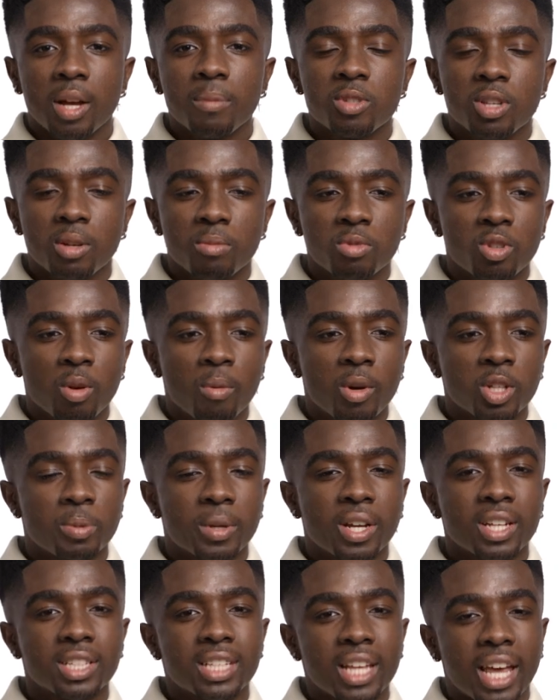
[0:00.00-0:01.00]
up to him so much
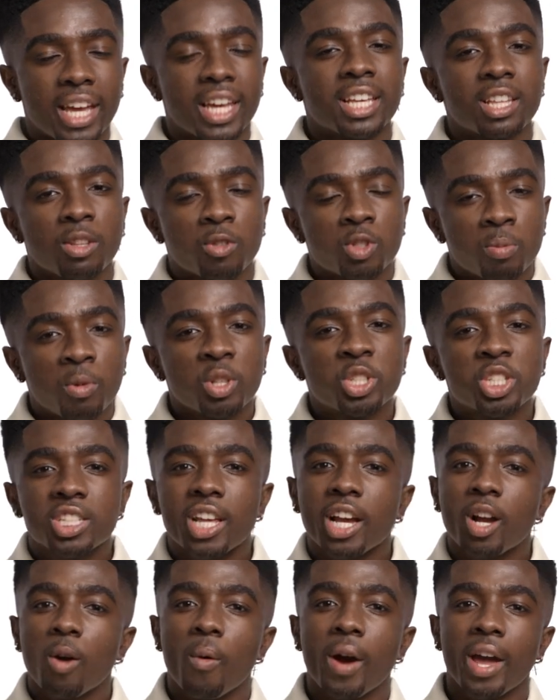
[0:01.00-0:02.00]
because like Smush is
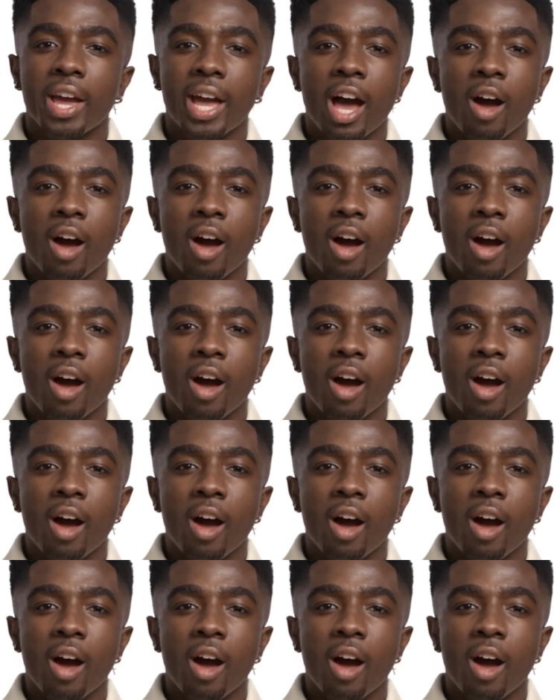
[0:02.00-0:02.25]
like a way